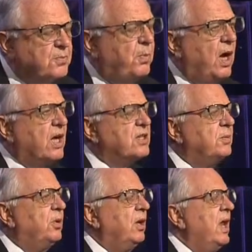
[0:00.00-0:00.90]
is
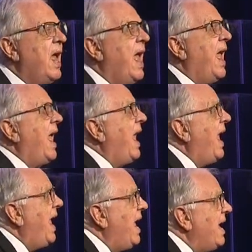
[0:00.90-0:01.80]
possible
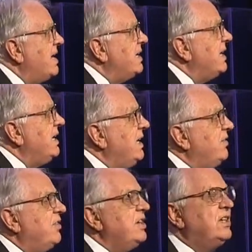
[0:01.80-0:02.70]
and
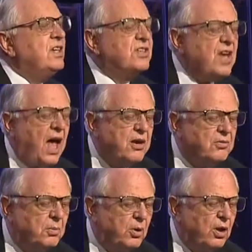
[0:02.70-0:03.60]
even
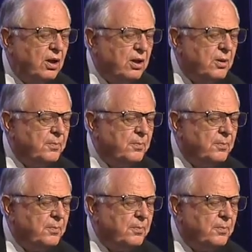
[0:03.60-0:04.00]
desirable.